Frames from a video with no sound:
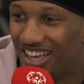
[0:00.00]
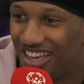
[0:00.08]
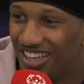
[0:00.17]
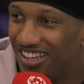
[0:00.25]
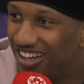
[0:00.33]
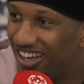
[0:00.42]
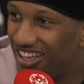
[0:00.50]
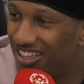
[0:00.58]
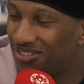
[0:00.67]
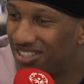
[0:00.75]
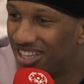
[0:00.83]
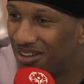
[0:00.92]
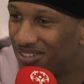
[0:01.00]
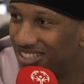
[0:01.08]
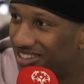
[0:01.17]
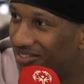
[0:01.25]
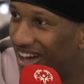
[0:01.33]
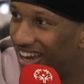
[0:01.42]
You know, he was definitely
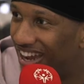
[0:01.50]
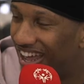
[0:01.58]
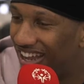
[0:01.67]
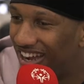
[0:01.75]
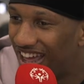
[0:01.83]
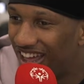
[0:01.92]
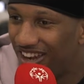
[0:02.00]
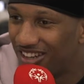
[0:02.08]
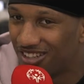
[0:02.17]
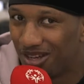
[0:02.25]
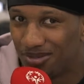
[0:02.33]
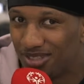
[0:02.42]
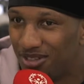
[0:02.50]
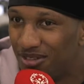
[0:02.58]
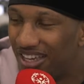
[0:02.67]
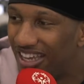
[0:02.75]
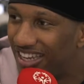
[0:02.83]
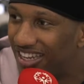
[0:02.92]
somebody that I looked up to,
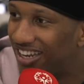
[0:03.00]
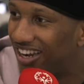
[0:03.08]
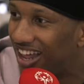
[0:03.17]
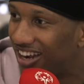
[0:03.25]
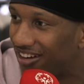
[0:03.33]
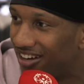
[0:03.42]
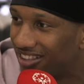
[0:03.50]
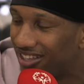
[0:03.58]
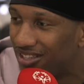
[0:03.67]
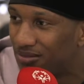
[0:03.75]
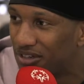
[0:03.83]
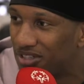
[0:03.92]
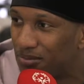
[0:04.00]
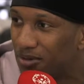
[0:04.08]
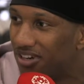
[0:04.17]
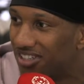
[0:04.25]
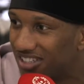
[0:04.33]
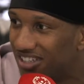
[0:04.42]
and he did a lot of great things for the
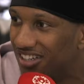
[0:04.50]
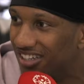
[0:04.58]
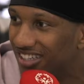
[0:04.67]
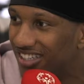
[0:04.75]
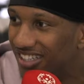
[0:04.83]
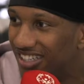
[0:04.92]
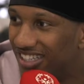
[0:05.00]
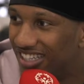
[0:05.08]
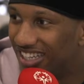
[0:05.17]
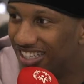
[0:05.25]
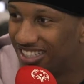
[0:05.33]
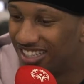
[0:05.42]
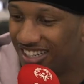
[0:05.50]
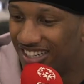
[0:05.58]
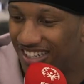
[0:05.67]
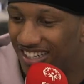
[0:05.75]
sport. So, yes, sir.